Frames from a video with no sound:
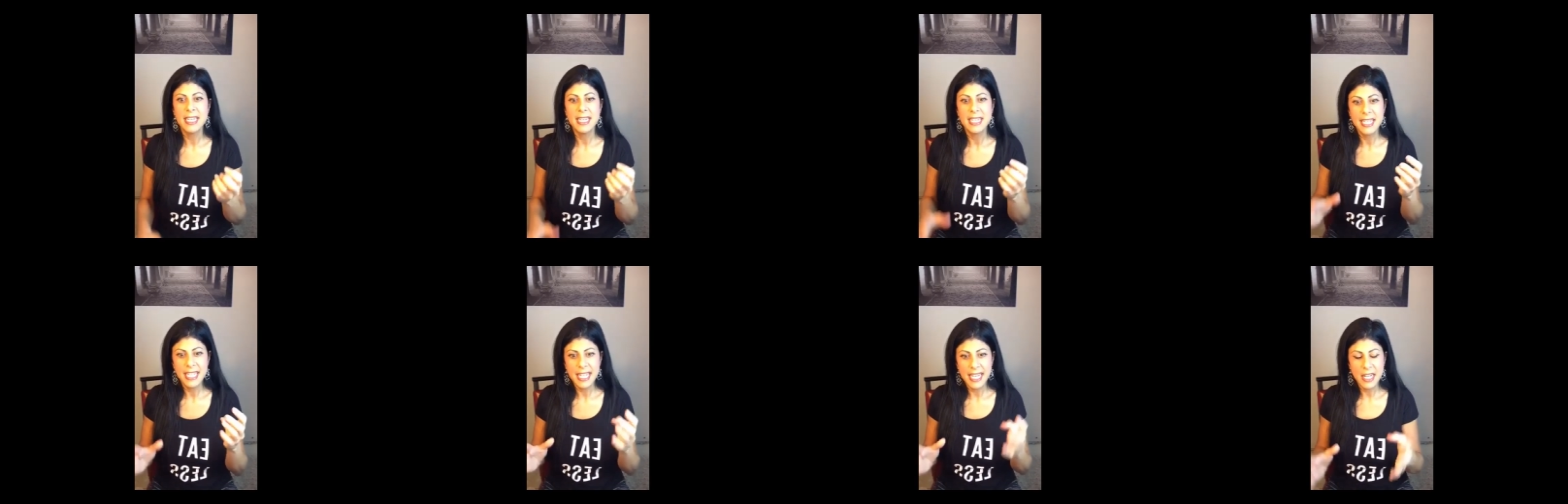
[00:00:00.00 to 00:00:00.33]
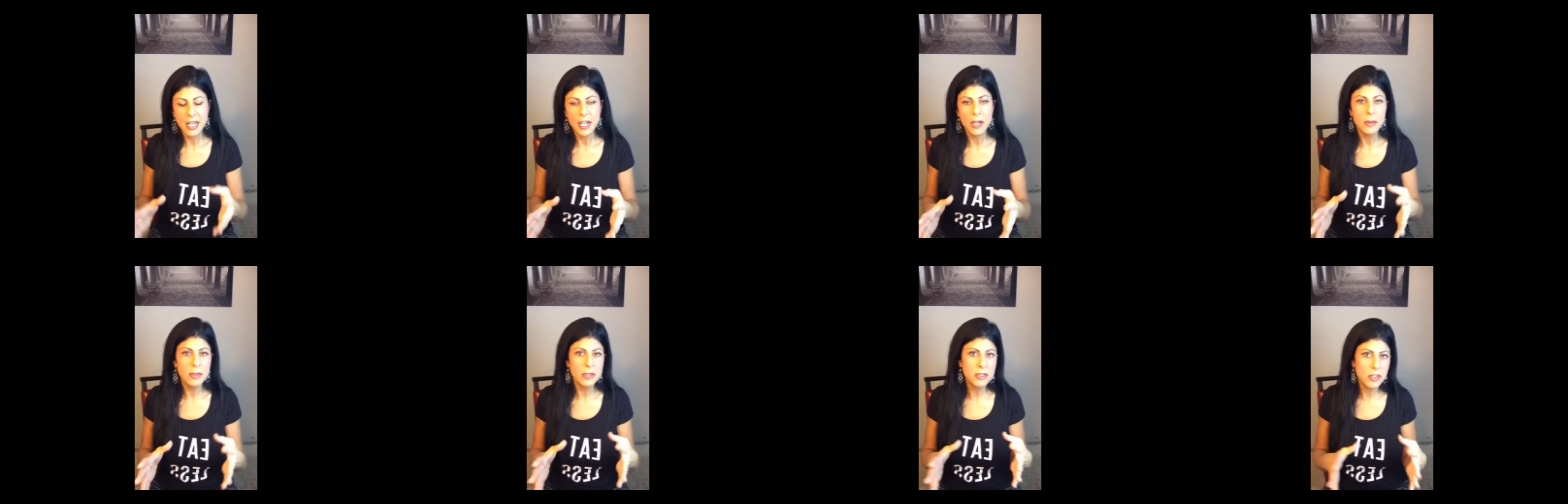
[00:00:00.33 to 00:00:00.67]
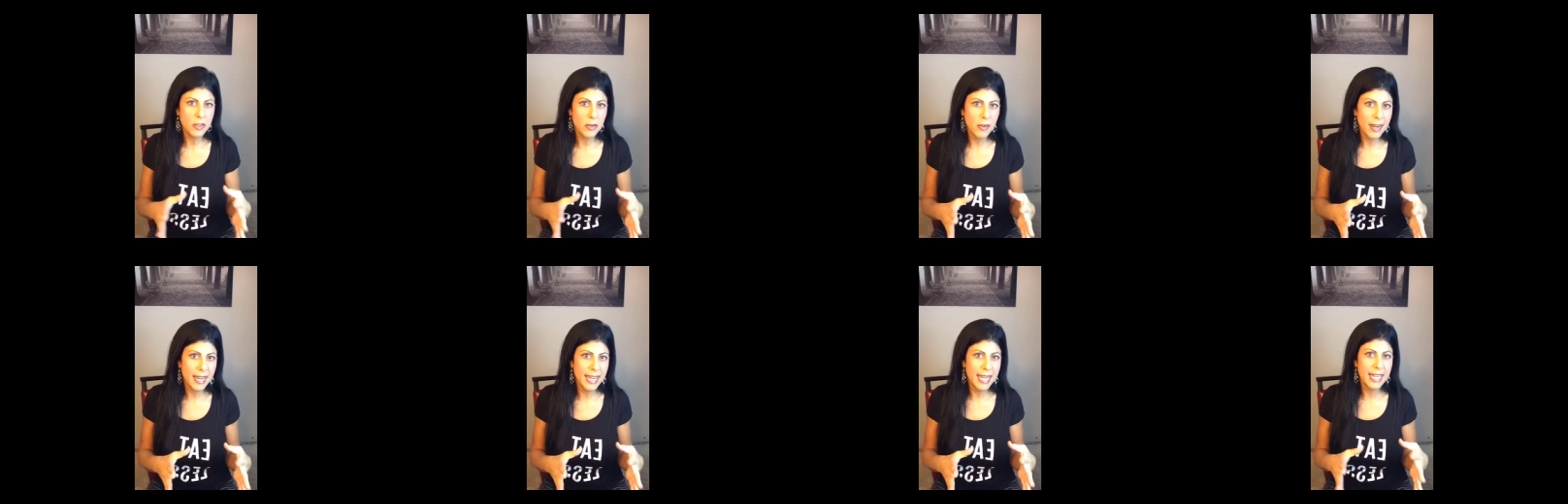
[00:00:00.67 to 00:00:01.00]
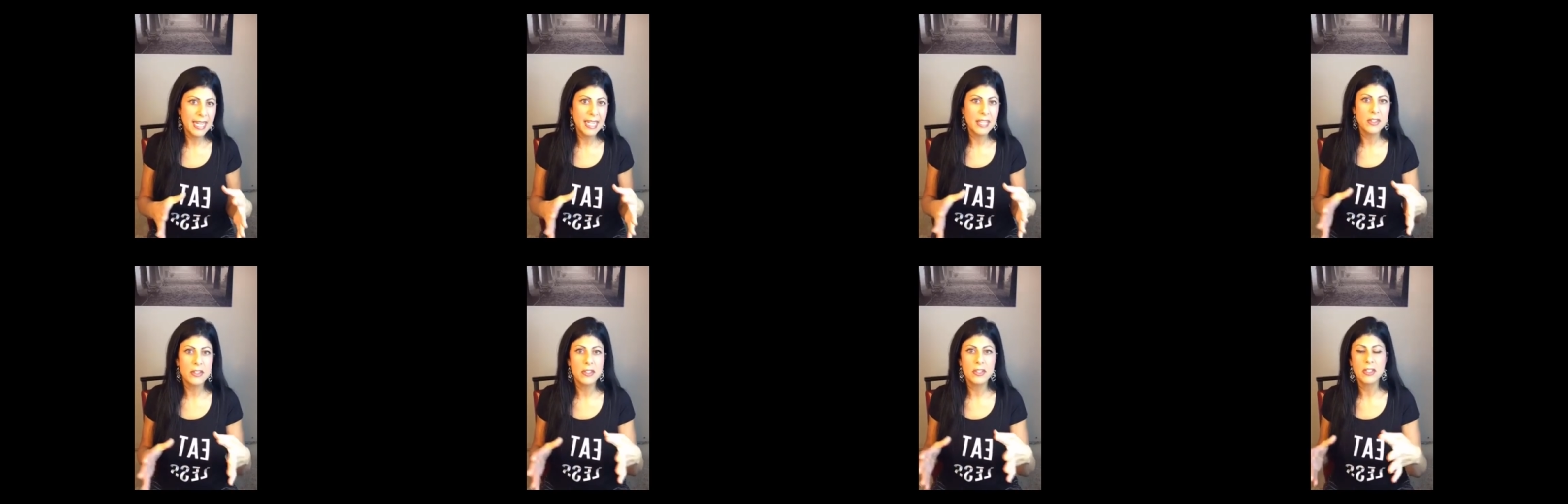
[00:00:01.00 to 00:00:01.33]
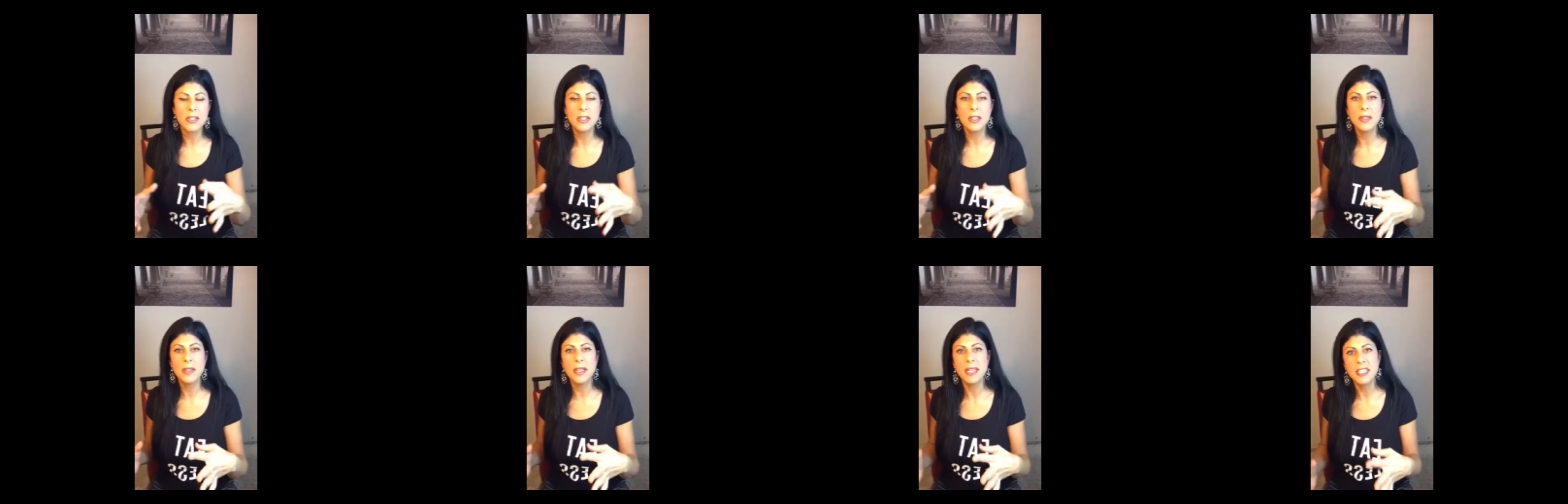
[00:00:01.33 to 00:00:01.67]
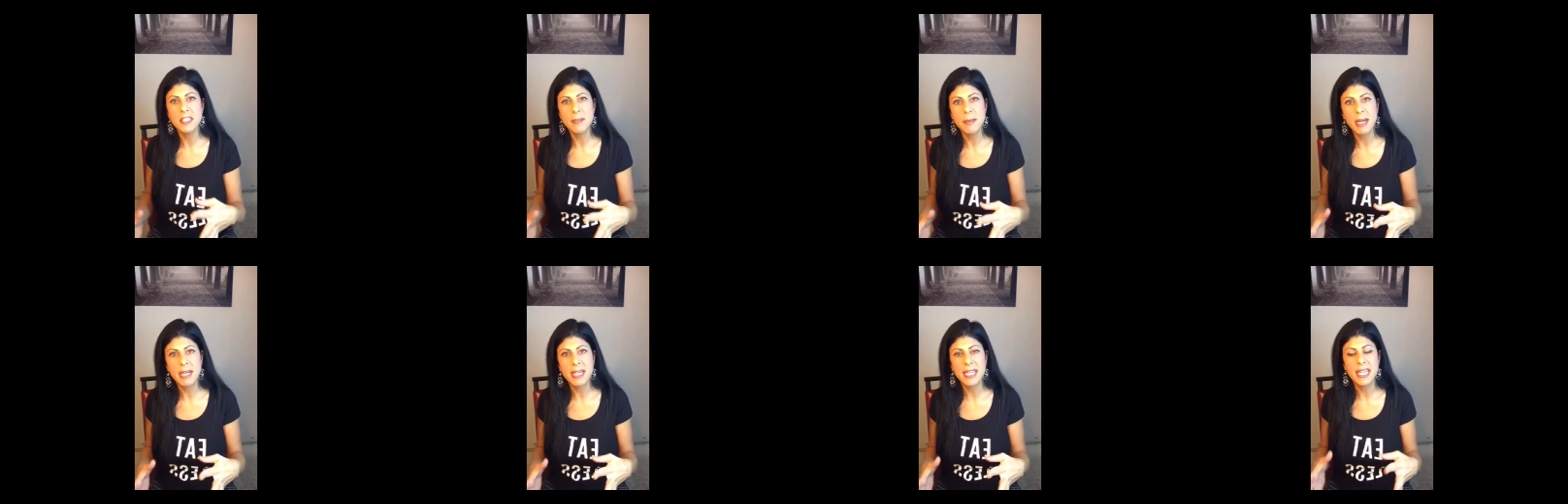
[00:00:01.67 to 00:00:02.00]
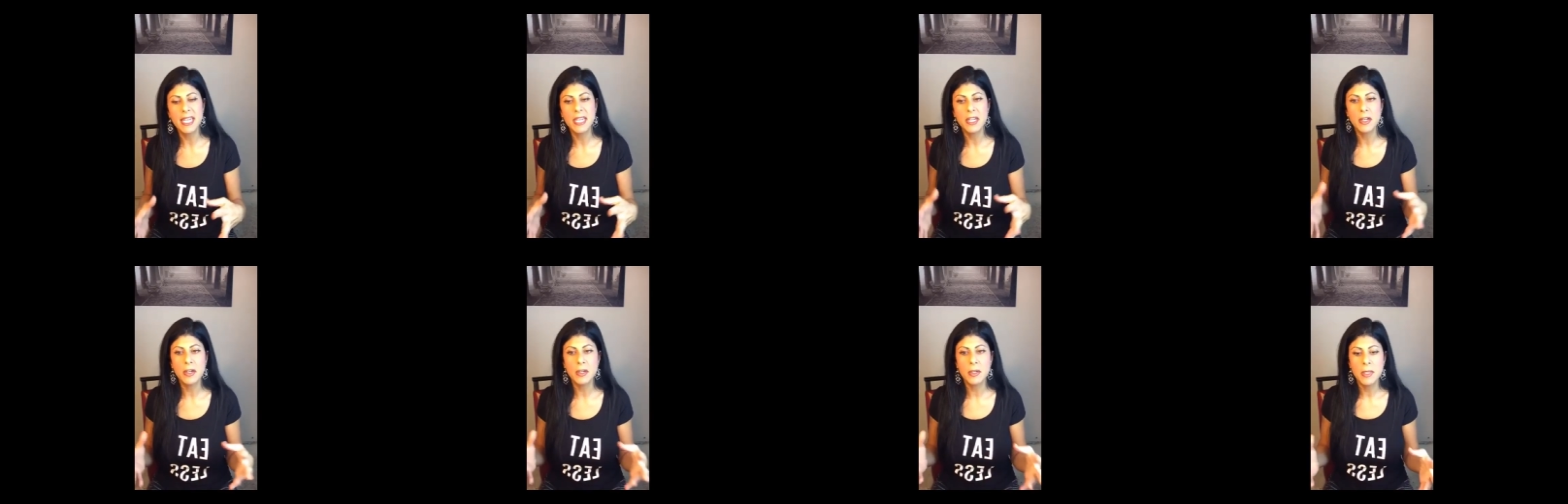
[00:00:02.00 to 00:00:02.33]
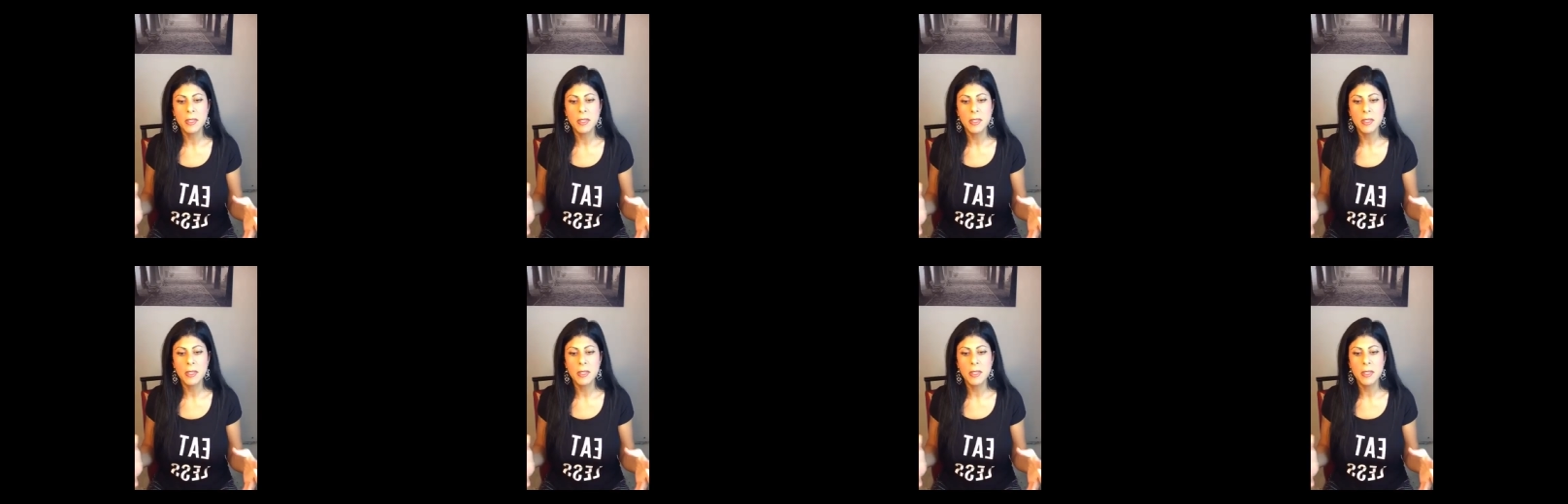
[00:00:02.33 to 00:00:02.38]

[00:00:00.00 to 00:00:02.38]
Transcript: Keto is great and there's good things about keto,